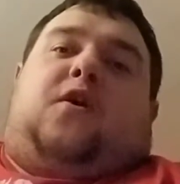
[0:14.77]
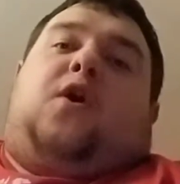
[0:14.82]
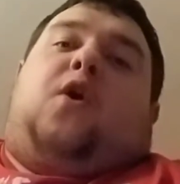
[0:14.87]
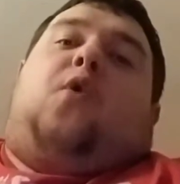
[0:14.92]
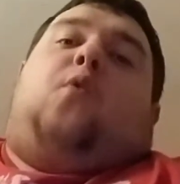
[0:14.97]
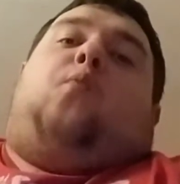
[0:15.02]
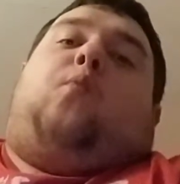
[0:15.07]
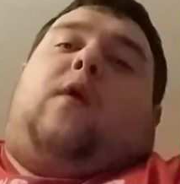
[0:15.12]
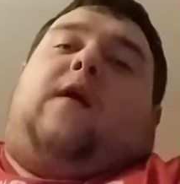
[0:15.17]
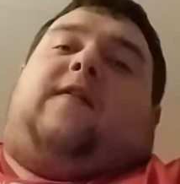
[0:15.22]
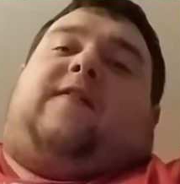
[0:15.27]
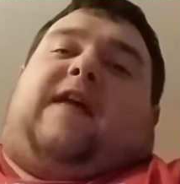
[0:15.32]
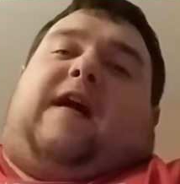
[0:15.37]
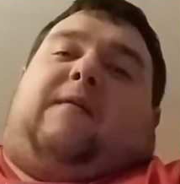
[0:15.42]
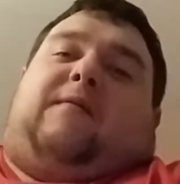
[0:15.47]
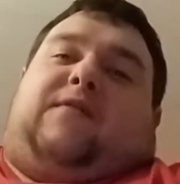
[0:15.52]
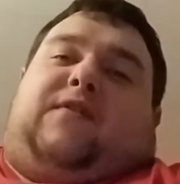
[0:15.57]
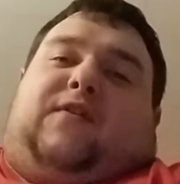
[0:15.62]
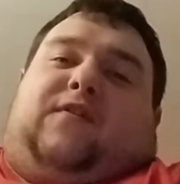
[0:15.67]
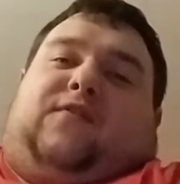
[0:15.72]
What's
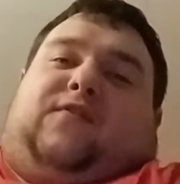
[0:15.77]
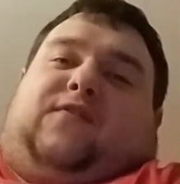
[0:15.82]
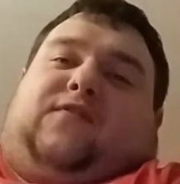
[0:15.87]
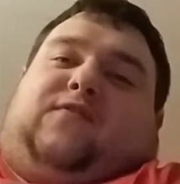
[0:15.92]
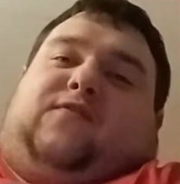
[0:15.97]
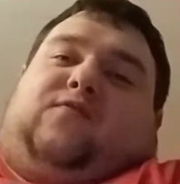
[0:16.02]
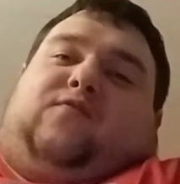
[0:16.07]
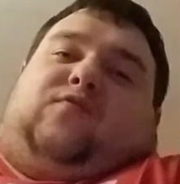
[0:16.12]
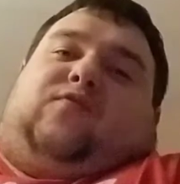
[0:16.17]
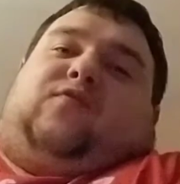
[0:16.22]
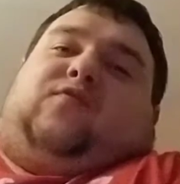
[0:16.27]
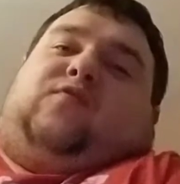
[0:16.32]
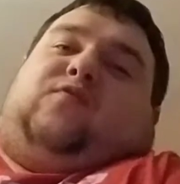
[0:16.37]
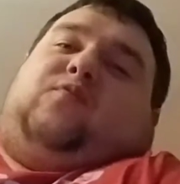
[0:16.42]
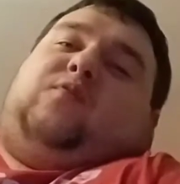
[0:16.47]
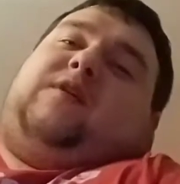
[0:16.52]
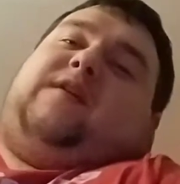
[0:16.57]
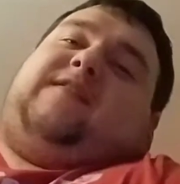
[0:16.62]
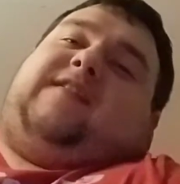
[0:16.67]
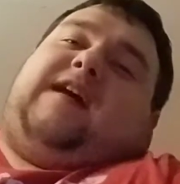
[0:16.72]
happening?
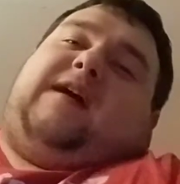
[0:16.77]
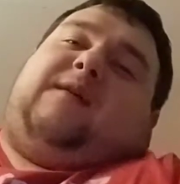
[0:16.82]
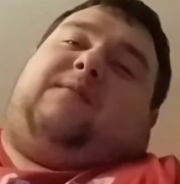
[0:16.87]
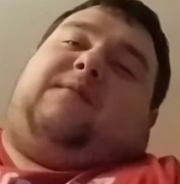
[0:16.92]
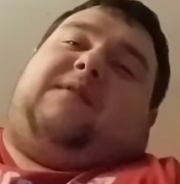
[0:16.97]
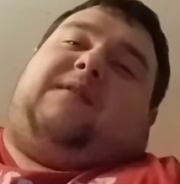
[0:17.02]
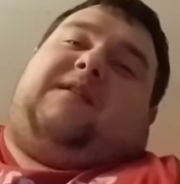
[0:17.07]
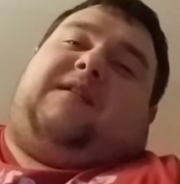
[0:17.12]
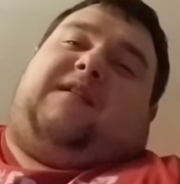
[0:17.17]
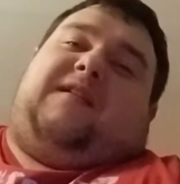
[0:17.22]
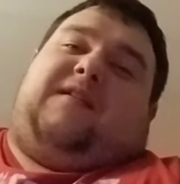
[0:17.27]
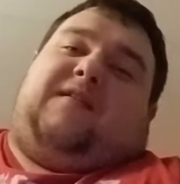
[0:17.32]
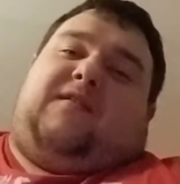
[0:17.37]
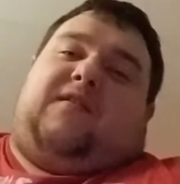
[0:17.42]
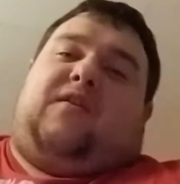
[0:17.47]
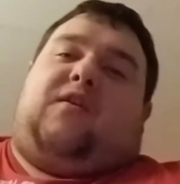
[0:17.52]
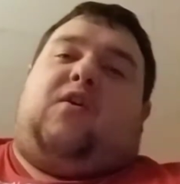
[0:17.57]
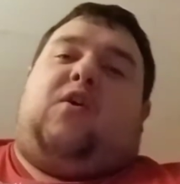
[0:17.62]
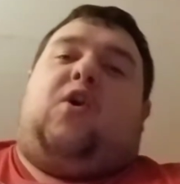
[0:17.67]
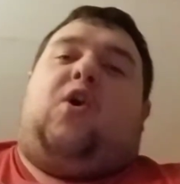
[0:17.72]
What's happening?
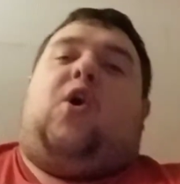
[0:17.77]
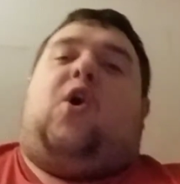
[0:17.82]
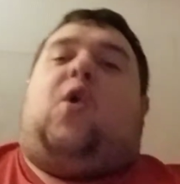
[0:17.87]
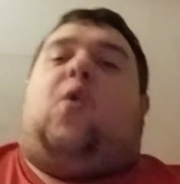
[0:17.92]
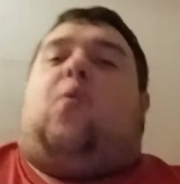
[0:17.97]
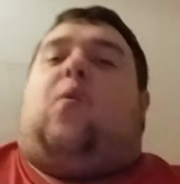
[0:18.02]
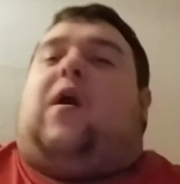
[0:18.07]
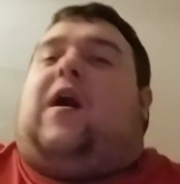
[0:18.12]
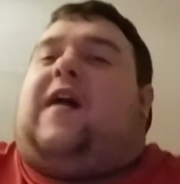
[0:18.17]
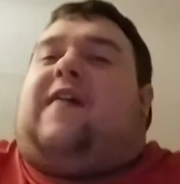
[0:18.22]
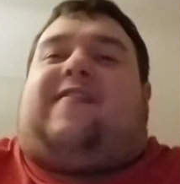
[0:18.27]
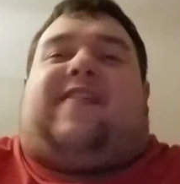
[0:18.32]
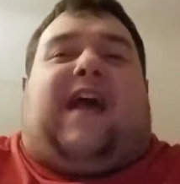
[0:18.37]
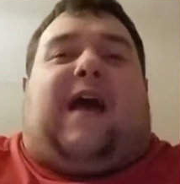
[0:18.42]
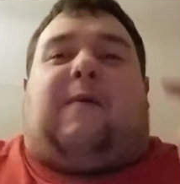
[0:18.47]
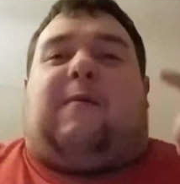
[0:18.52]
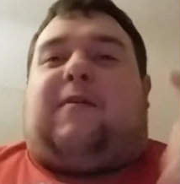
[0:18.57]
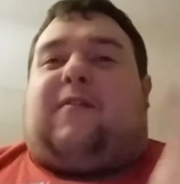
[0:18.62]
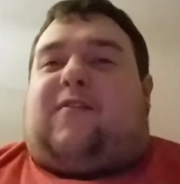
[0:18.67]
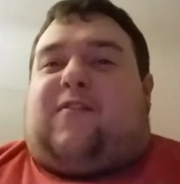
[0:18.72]
What's
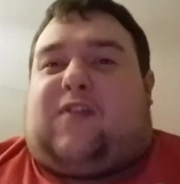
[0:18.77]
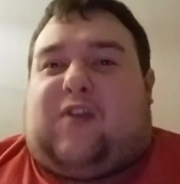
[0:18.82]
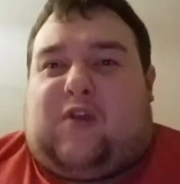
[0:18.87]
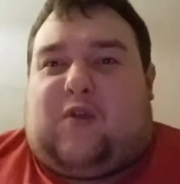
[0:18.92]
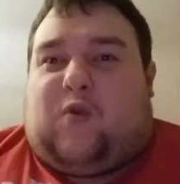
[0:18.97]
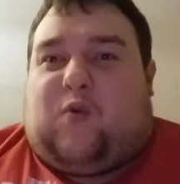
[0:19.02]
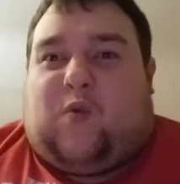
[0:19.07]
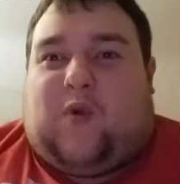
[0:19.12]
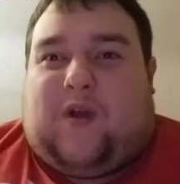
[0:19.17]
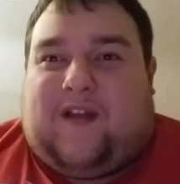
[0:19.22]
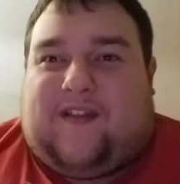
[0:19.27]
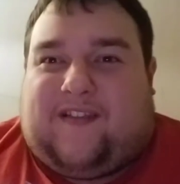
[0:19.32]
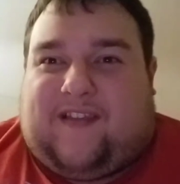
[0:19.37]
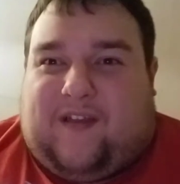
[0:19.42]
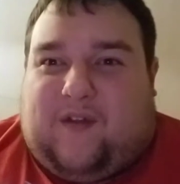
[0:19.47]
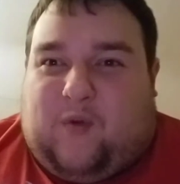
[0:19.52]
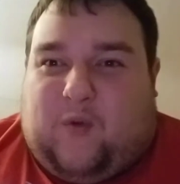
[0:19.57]
happening to you? What's up?